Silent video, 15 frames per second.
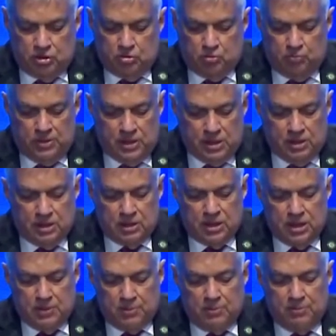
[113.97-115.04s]
to build
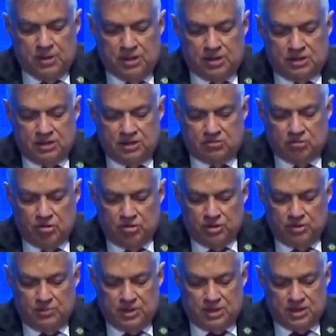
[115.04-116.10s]
capabilities on
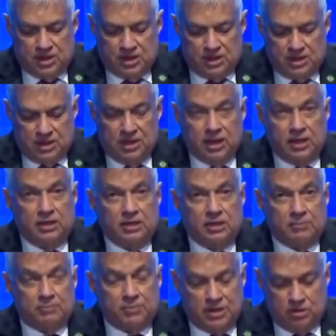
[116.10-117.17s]
the mitigating and
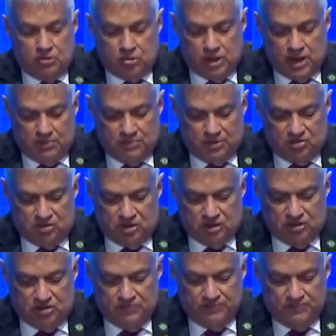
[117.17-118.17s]
adapting to climate change.